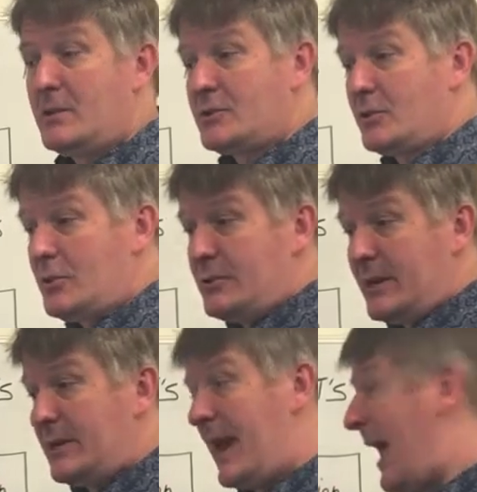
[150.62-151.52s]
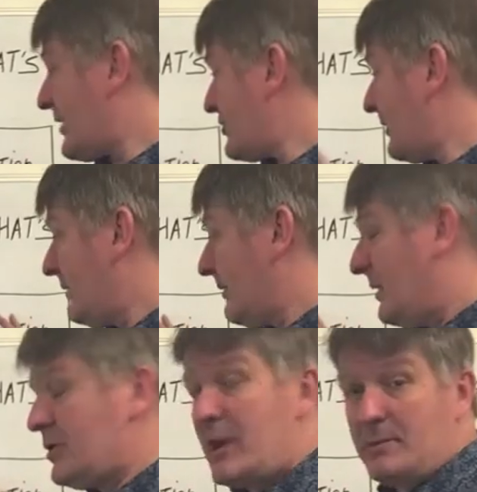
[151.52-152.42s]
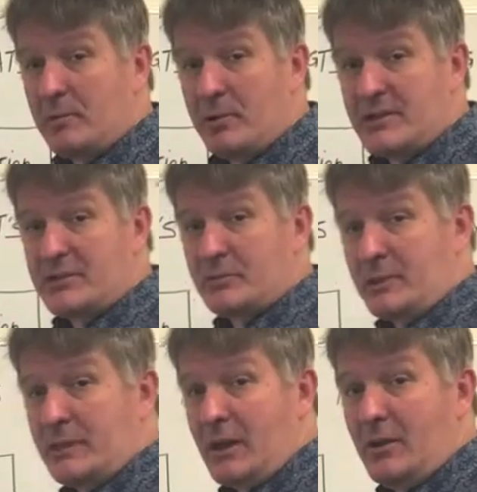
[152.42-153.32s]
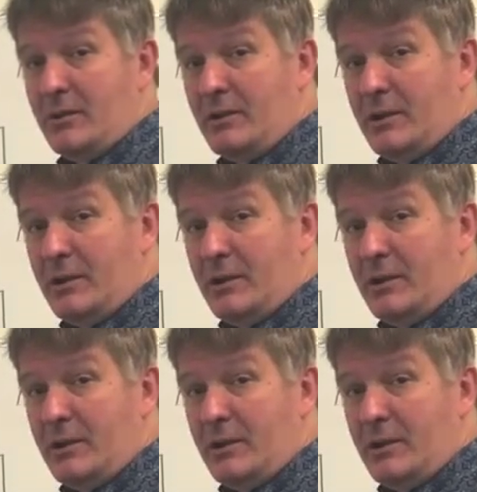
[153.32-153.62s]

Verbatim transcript: So you take an action. You keep your prices really low.